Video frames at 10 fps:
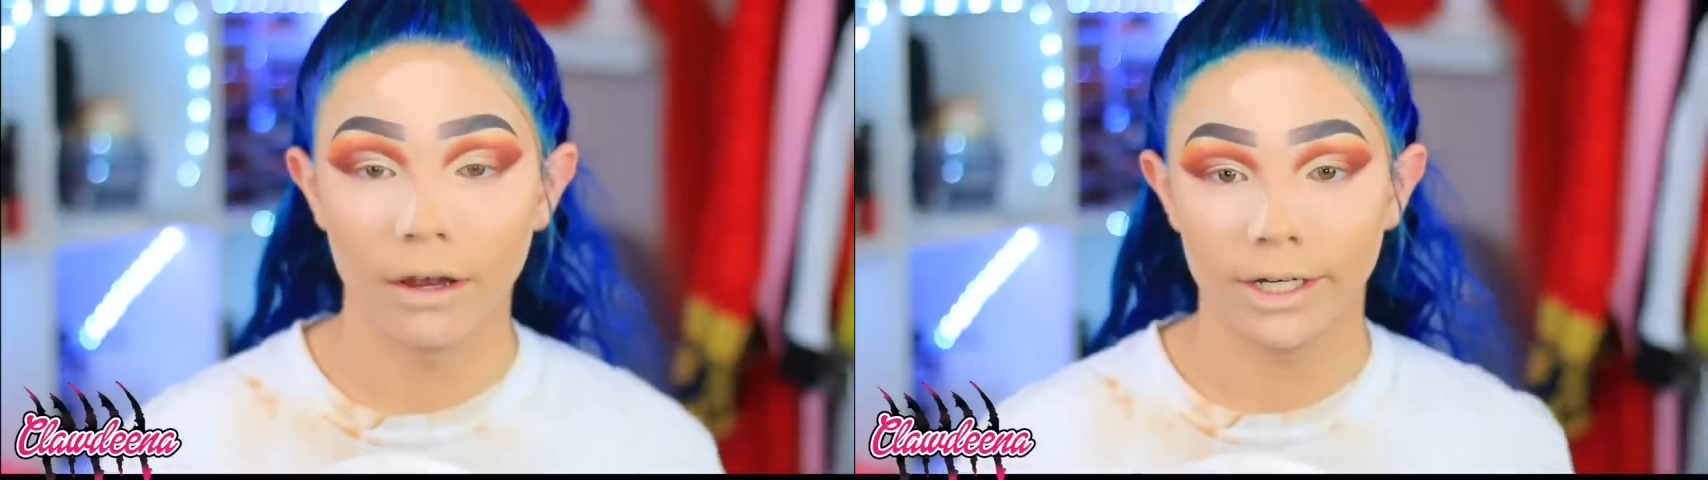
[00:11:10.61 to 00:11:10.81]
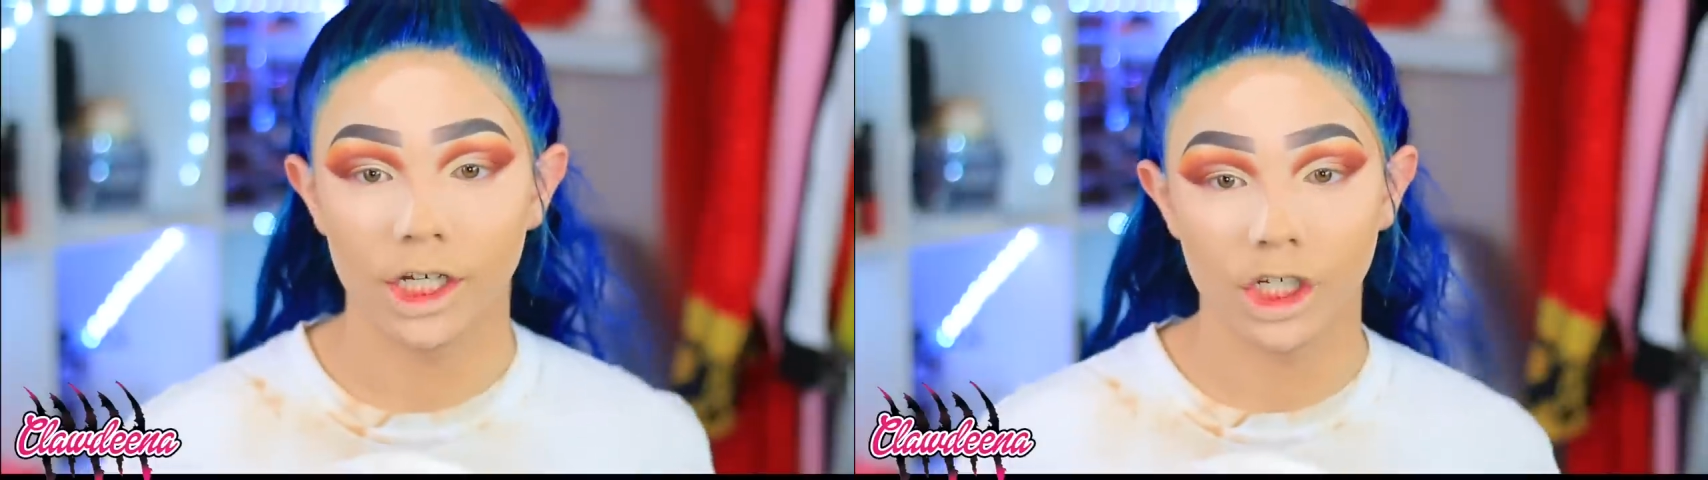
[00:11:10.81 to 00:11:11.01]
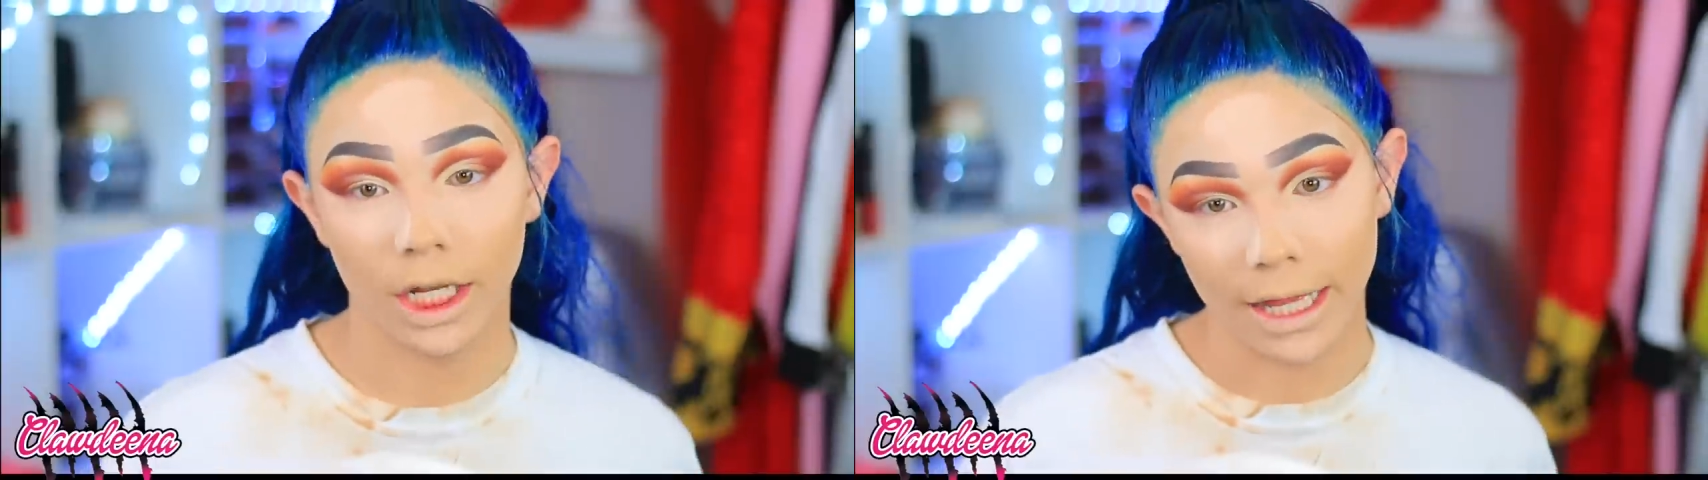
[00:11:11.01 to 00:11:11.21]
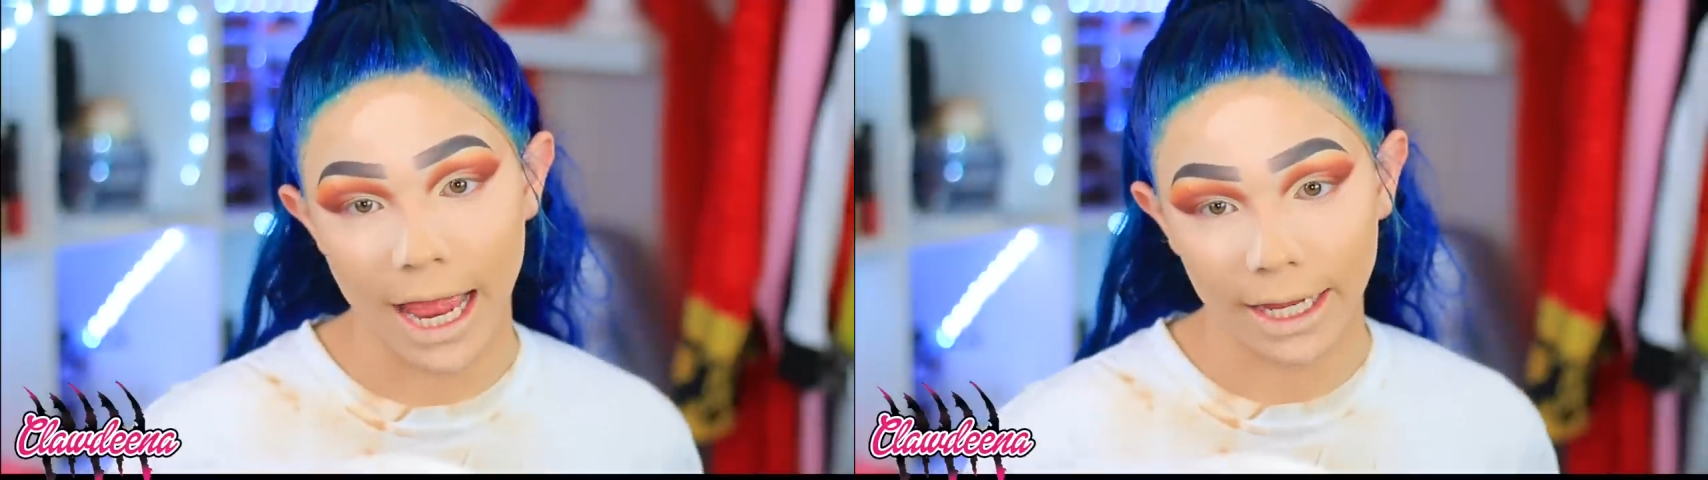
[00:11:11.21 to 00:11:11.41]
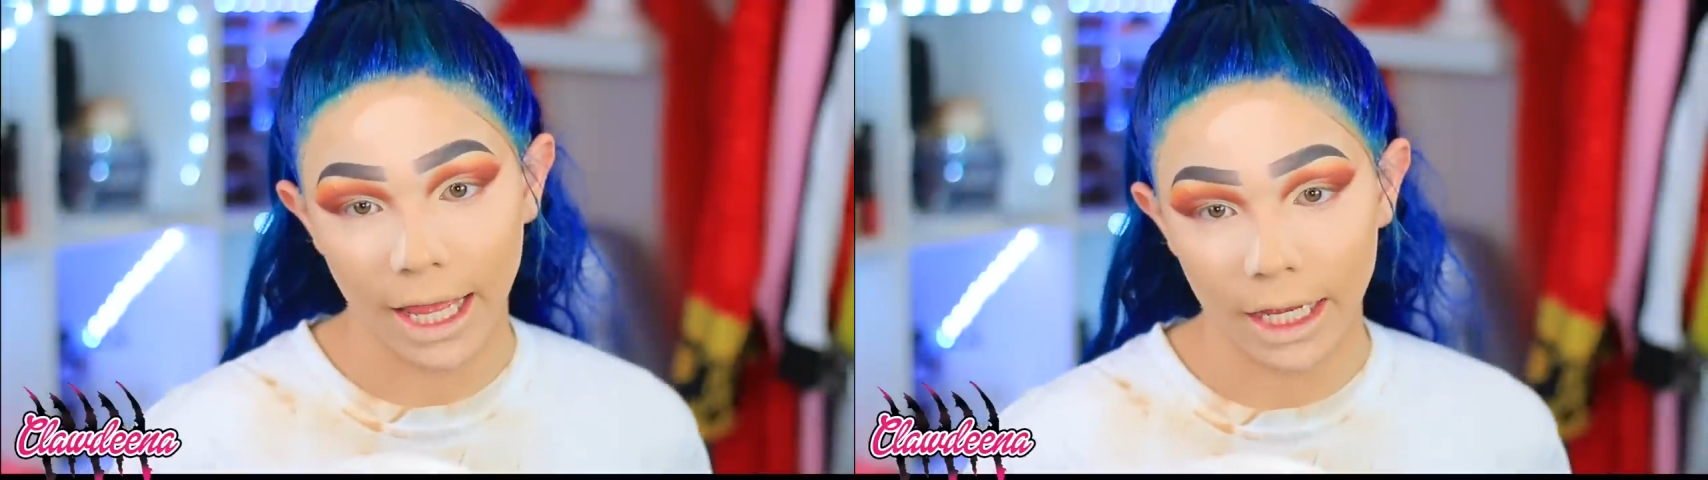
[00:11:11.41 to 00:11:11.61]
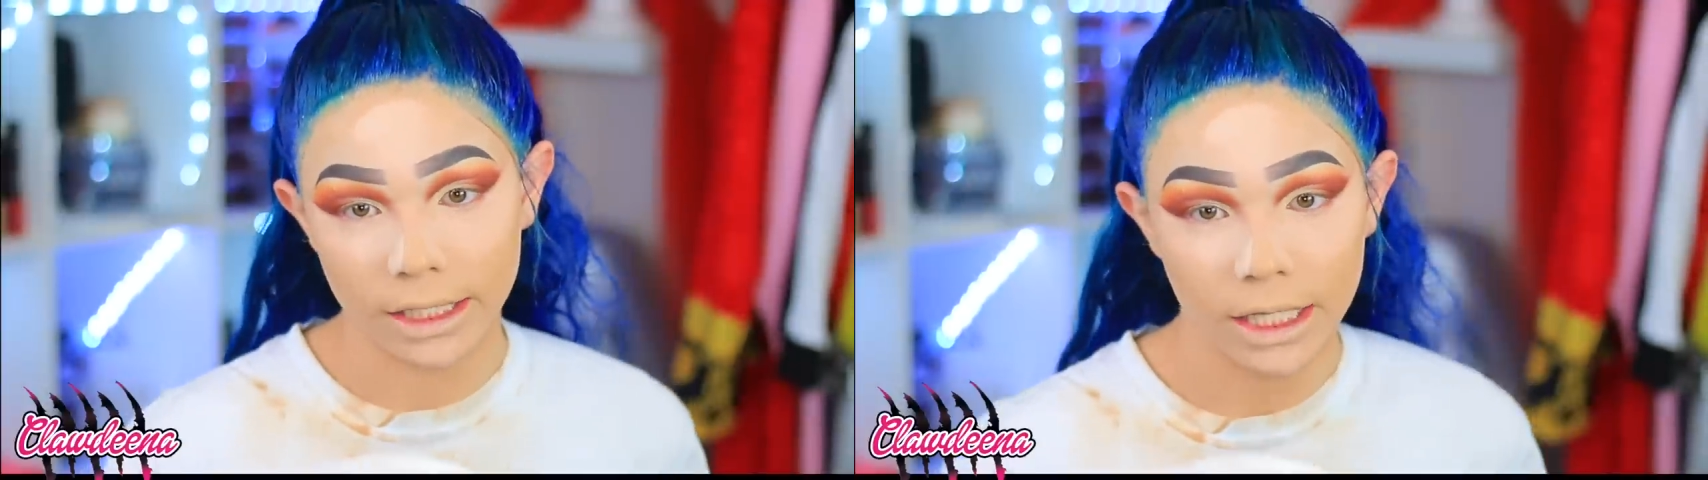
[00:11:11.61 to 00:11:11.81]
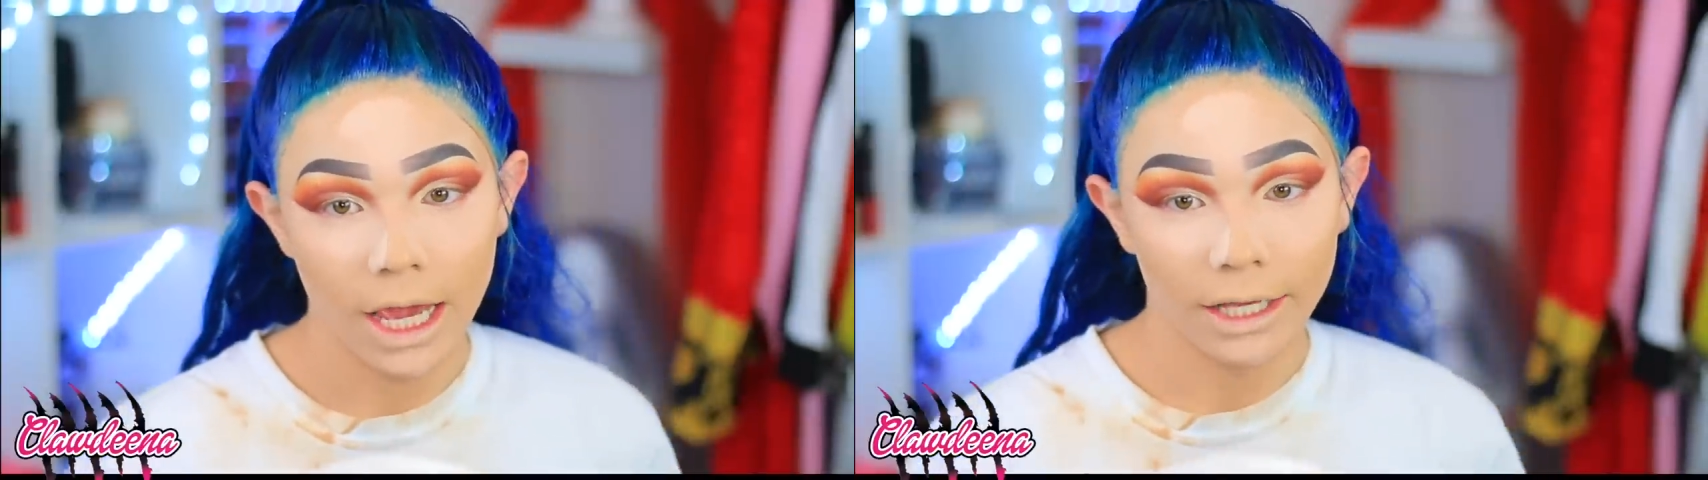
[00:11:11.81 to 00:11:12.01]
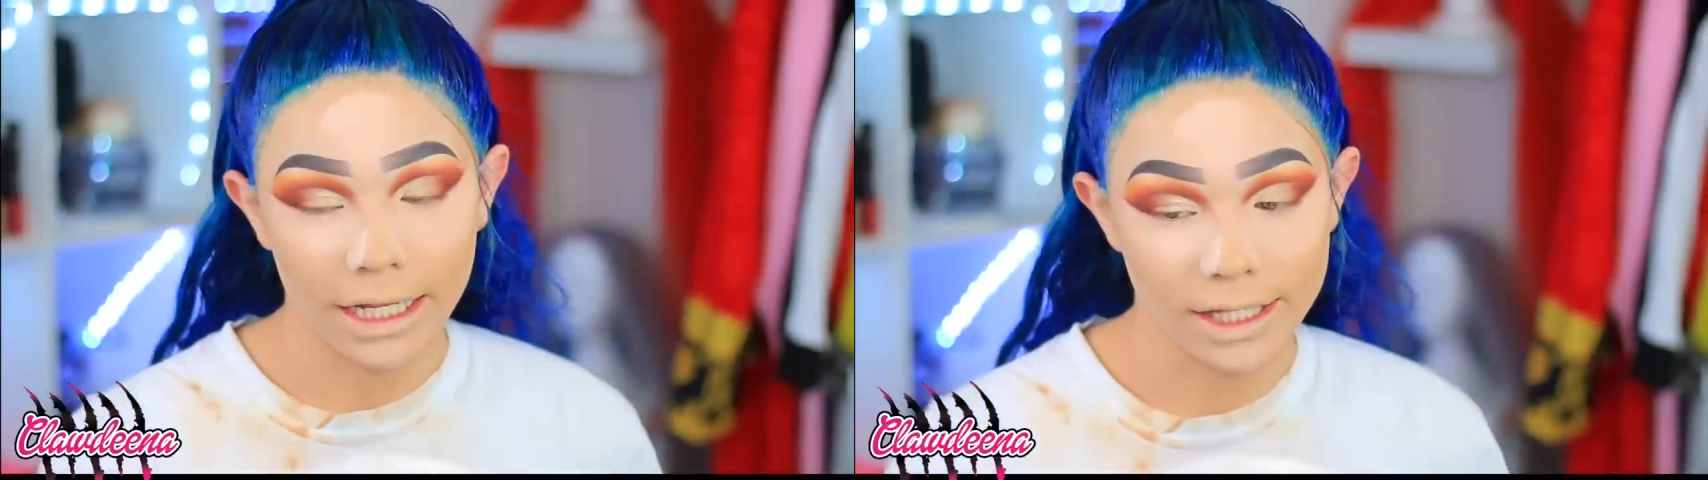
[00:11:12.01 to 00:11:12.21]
foundation in that case.